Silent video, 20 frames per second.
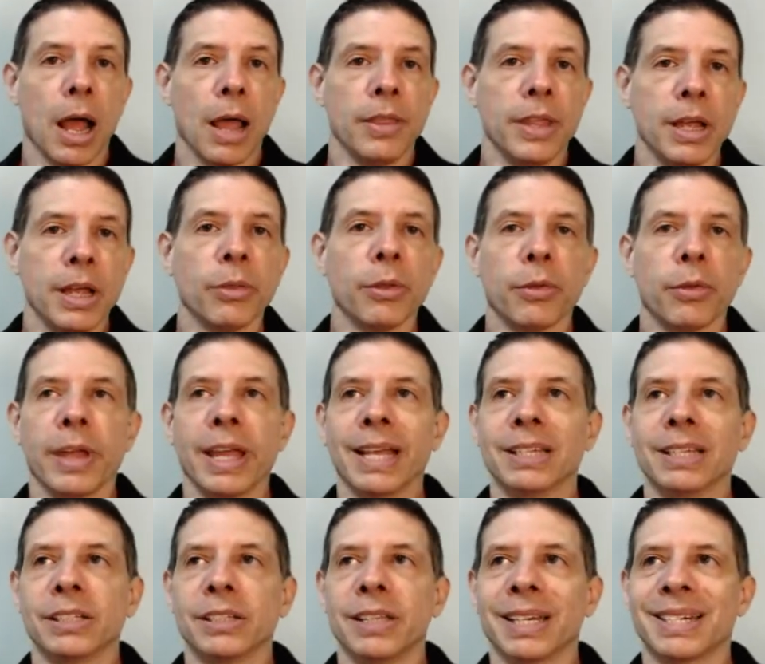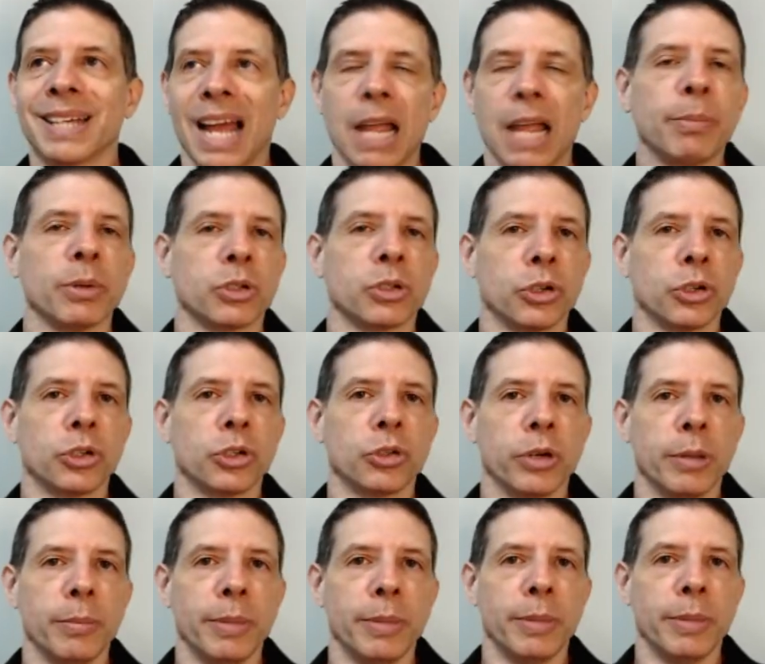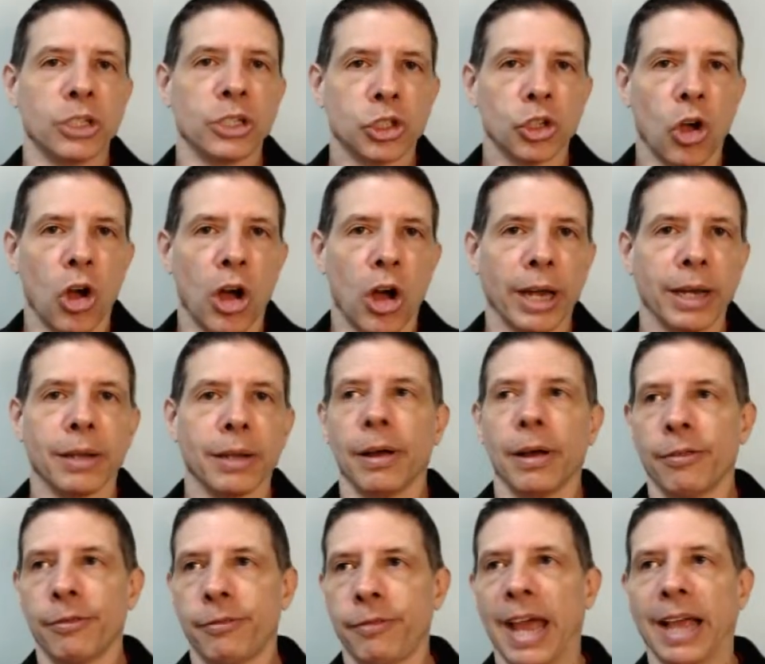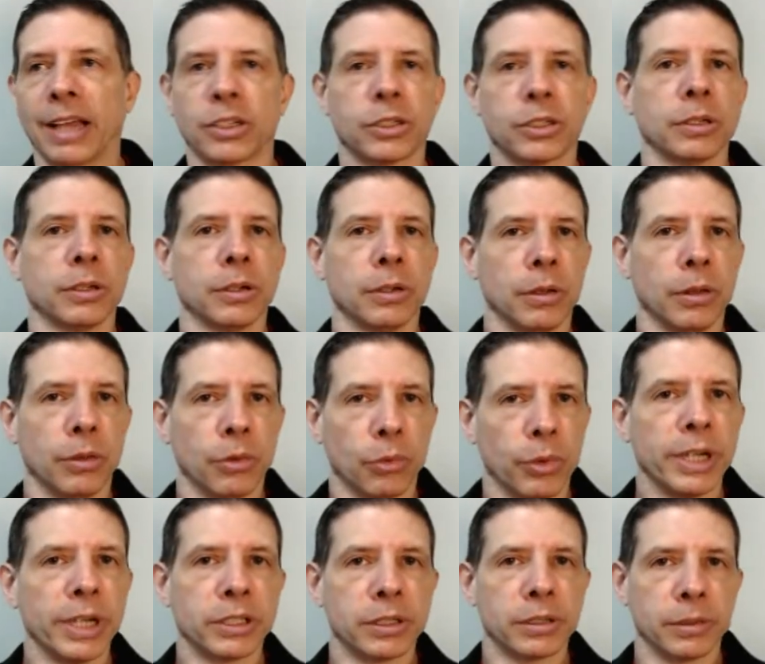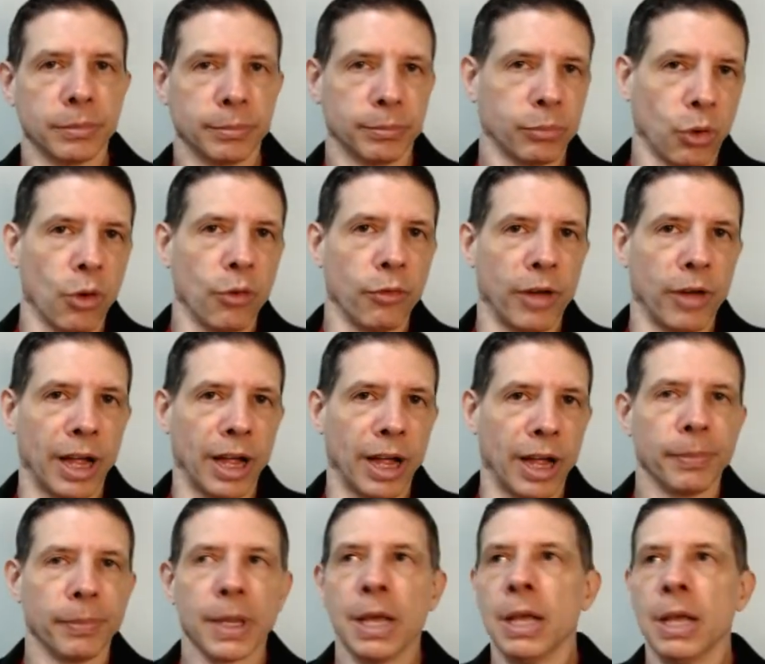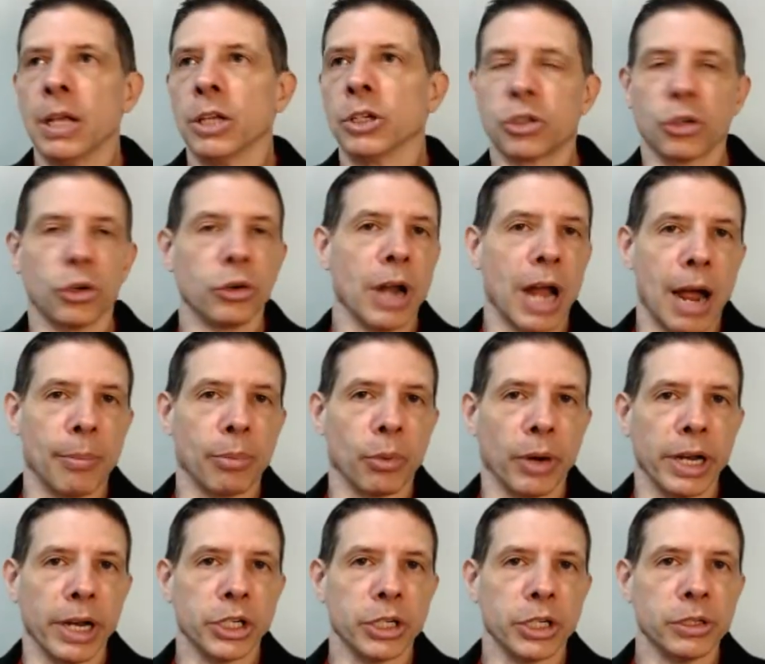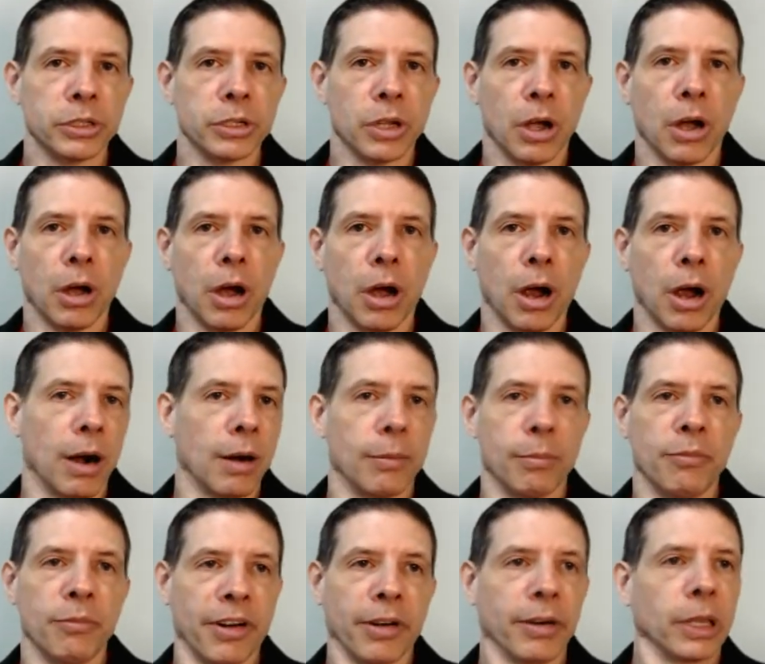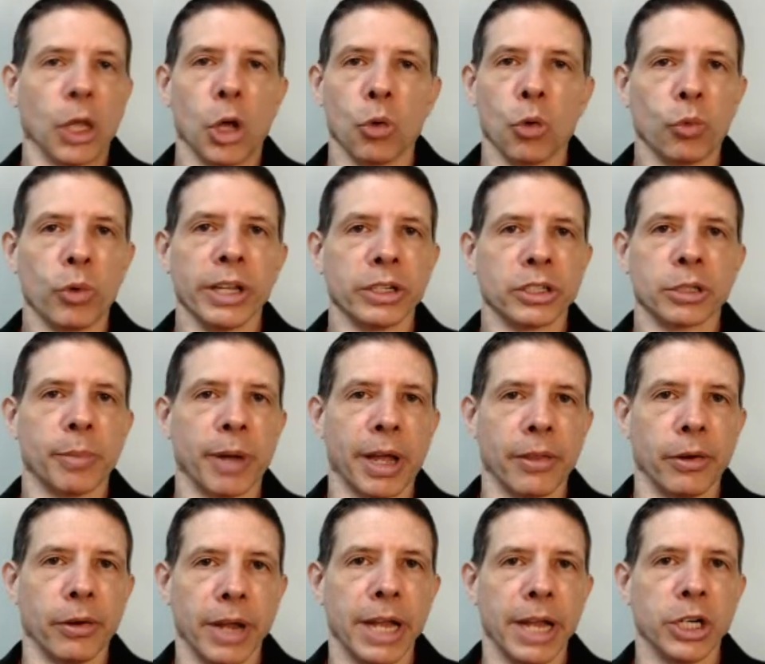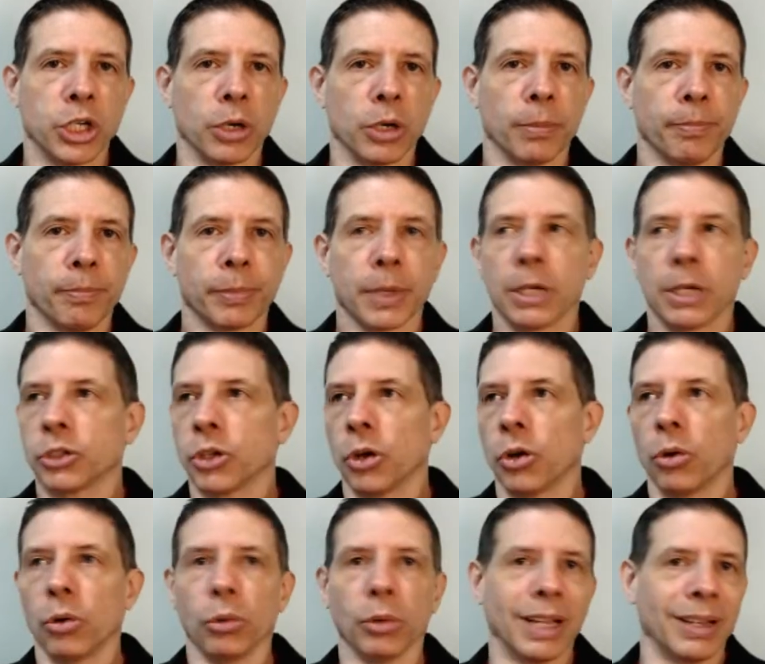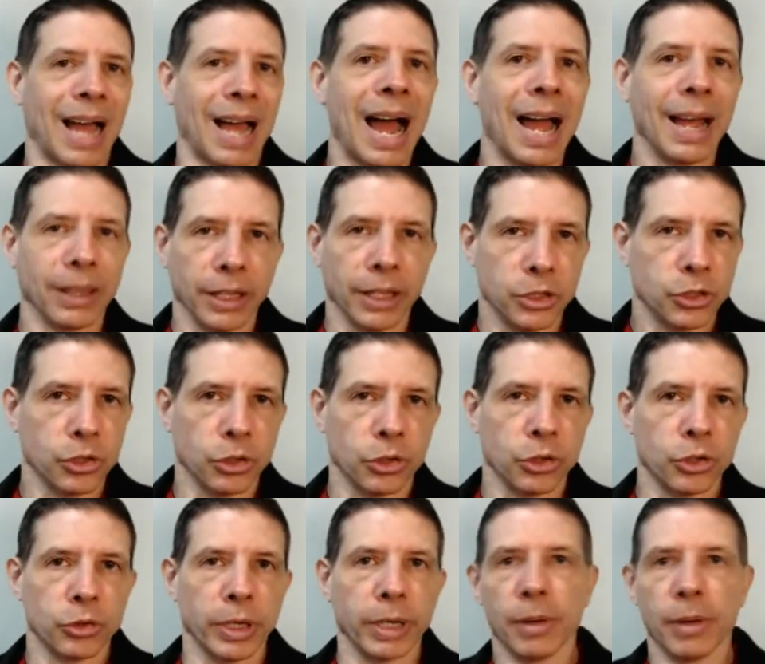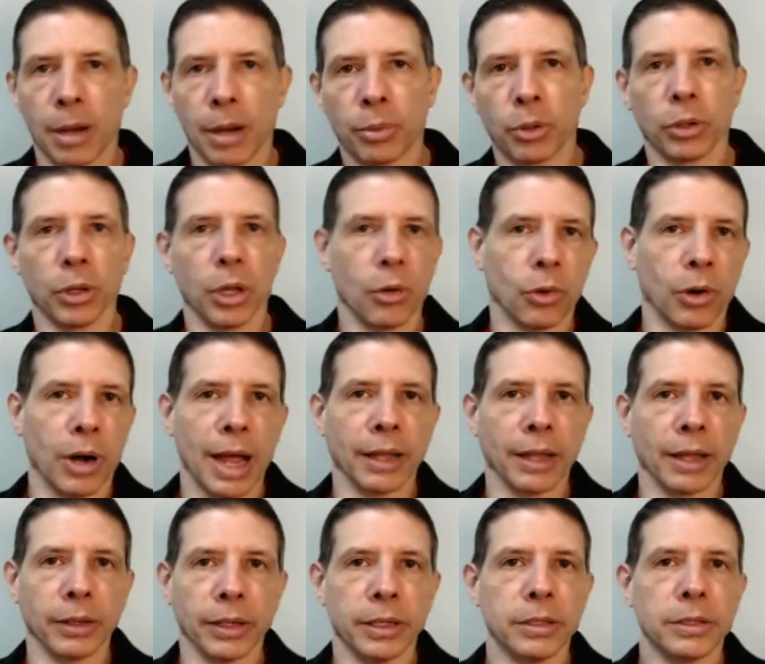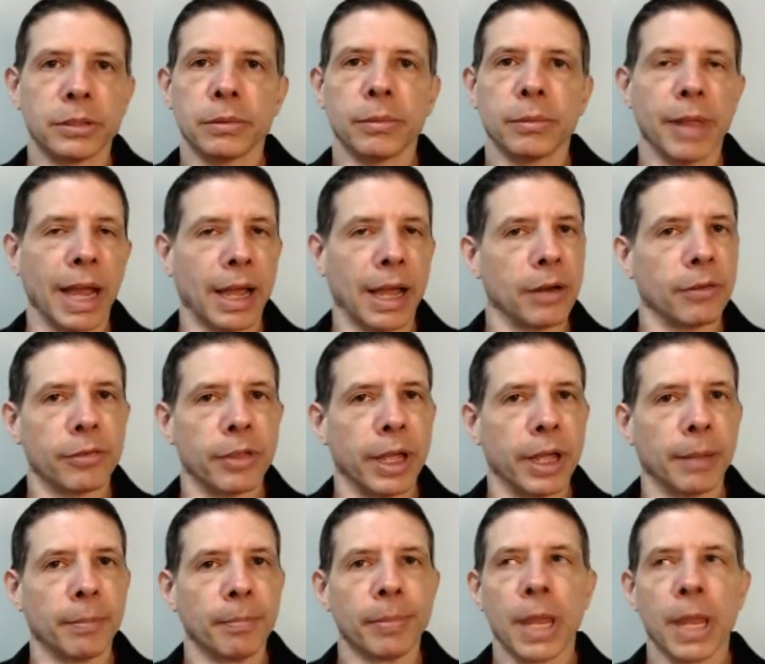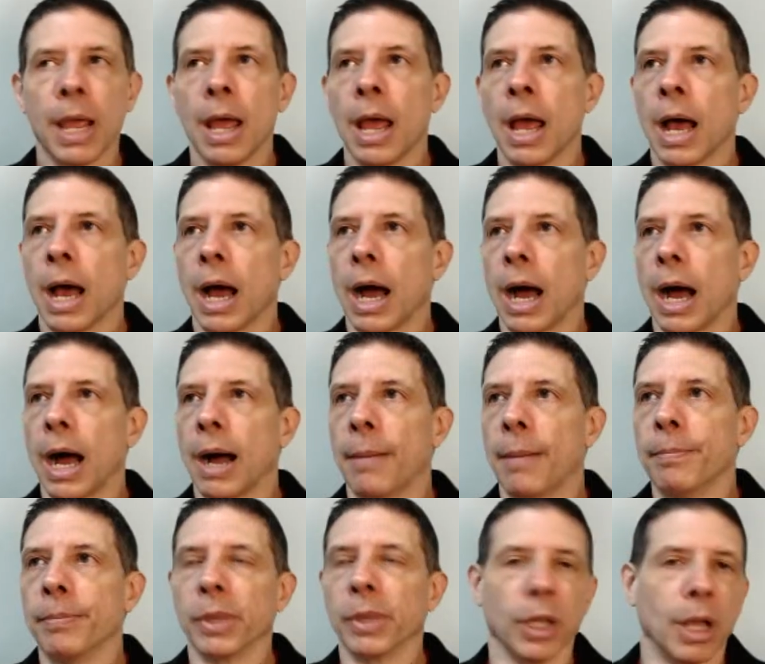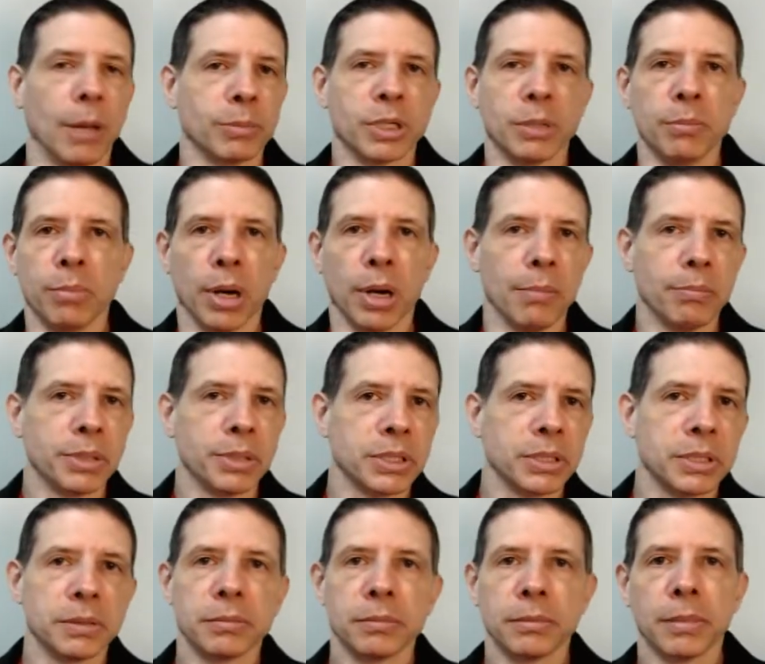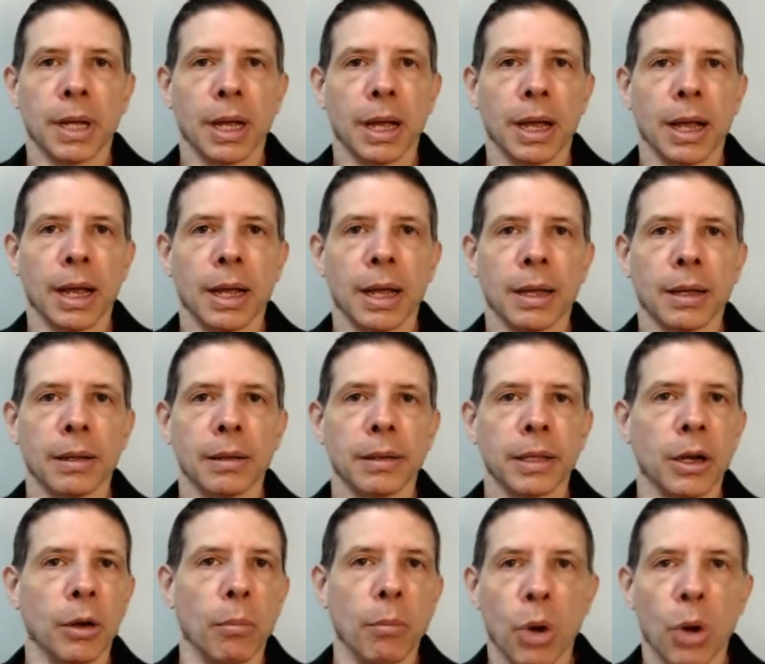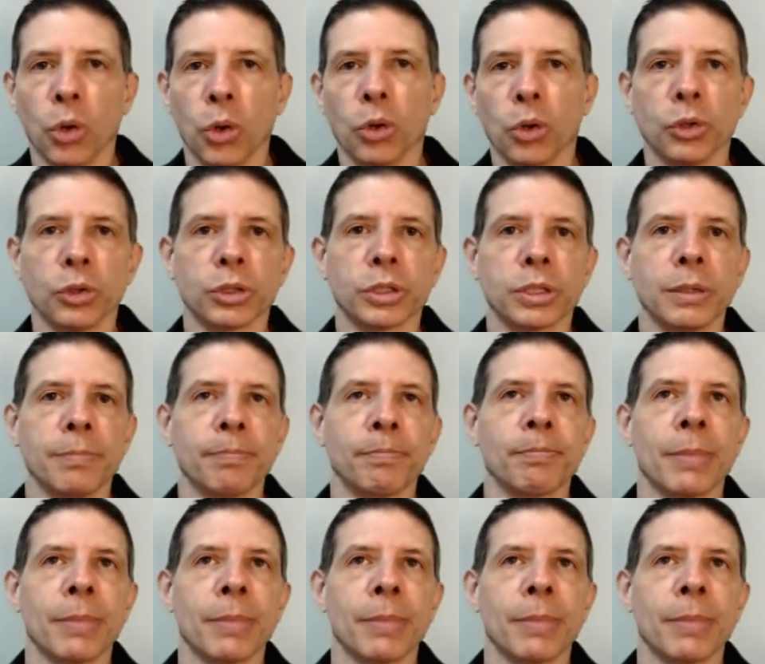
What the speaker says: The other thing is the type of surgery being sought affects the risk profile. Certain operations are very low risk by their nature. So let eyelid surgery, upper, lower eyelids, that kind of thing. Lumps and bumps, moles,